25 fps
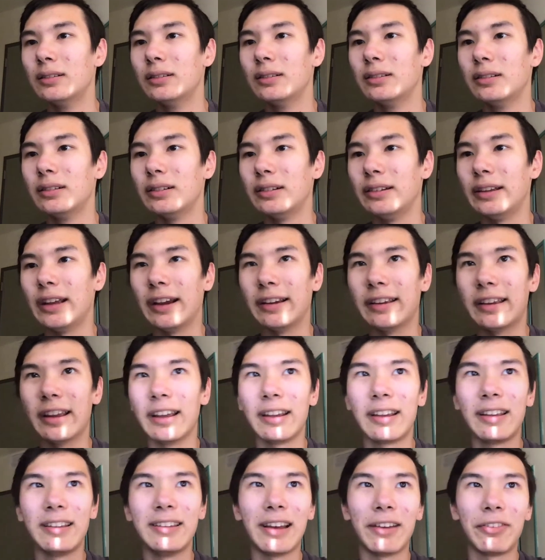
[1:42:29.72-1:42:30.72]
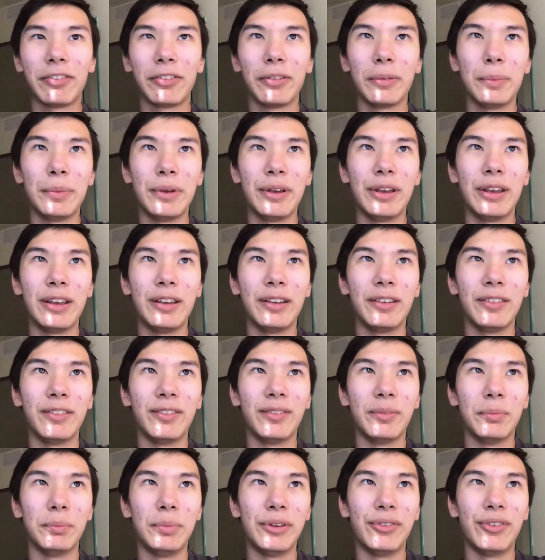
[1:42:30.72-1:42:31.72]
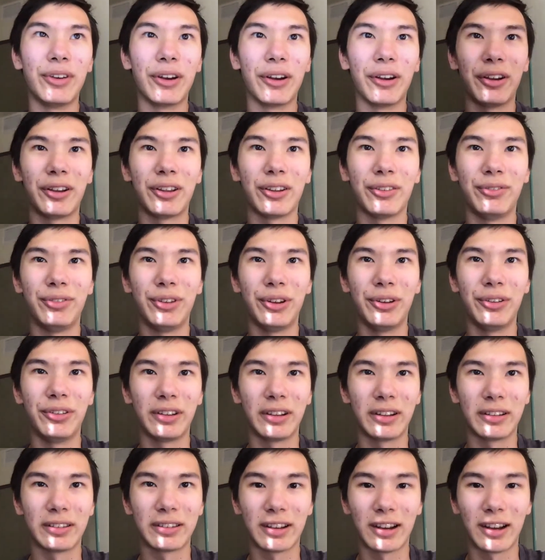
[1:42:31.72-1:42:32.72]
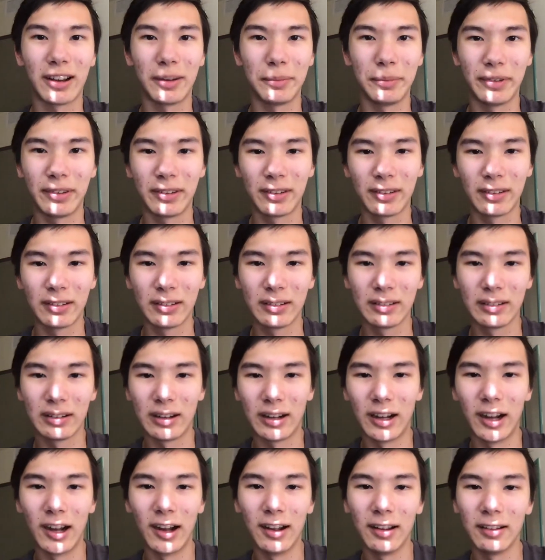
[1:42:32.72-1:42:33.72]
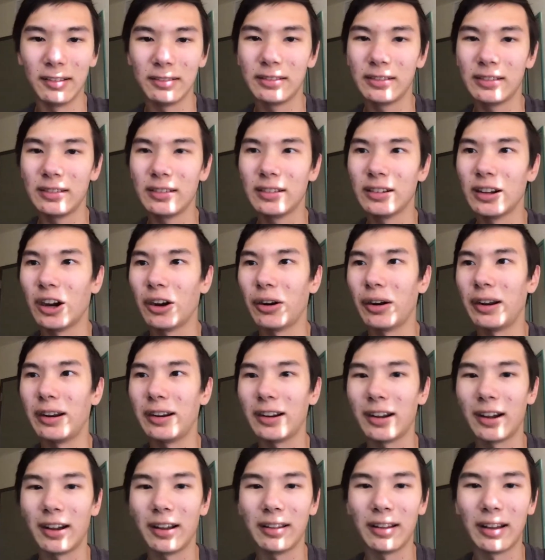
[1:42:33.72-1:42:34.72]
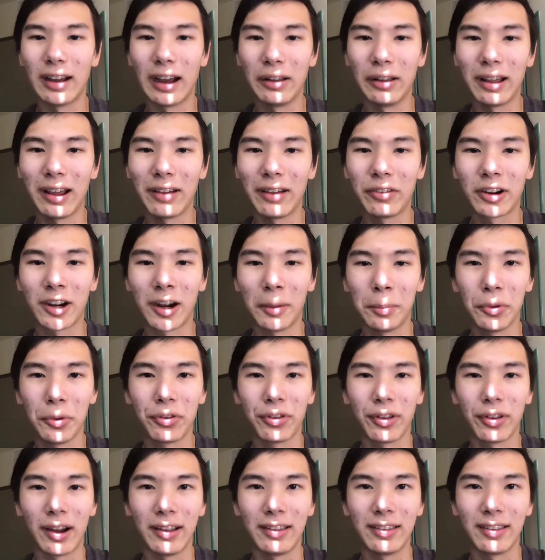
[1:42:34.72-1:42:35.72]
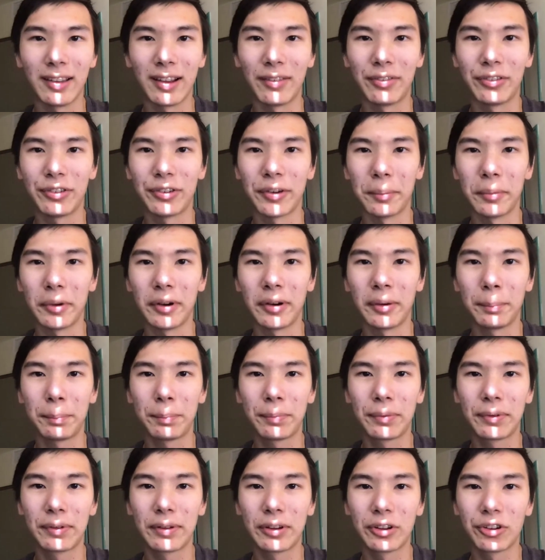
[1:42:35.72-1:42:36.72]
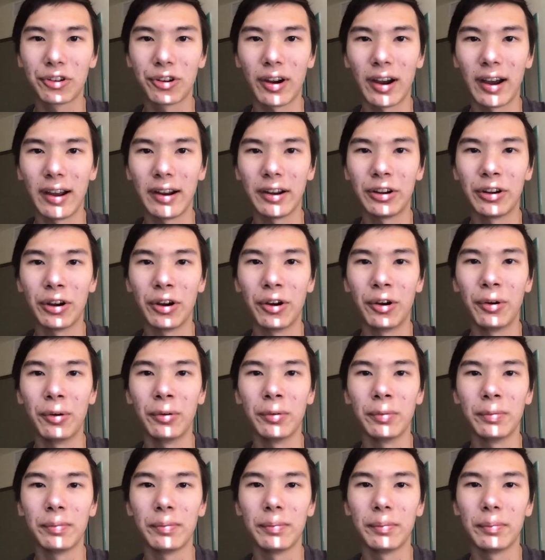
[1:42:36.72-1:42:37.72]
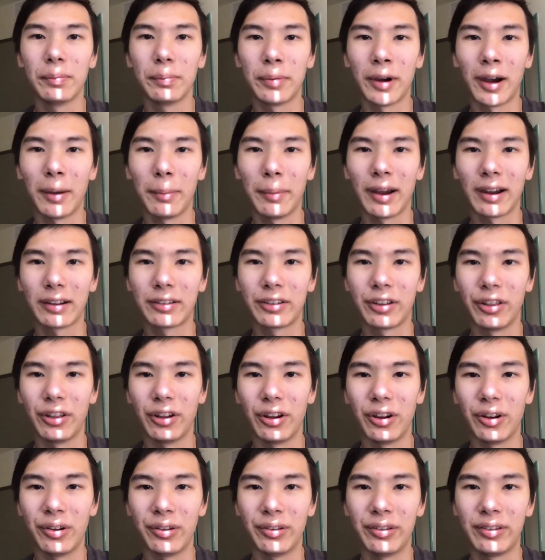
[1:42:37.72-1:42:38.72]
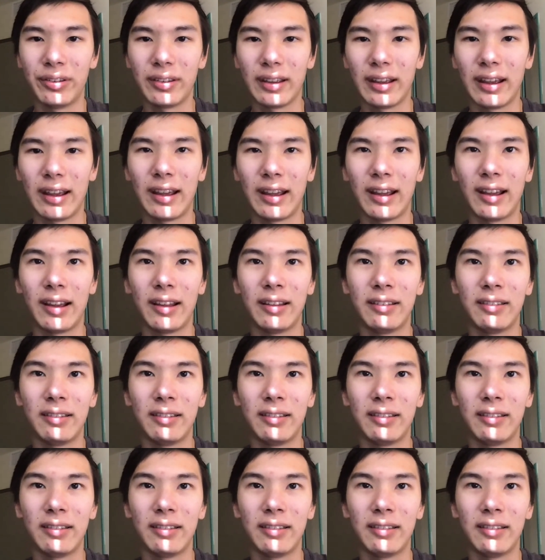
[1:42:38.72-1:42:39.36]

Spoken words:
Yeah, Git can definitely be very confusing at times. All right, I only have a couple slides left, so I'm going to try to pop back to those and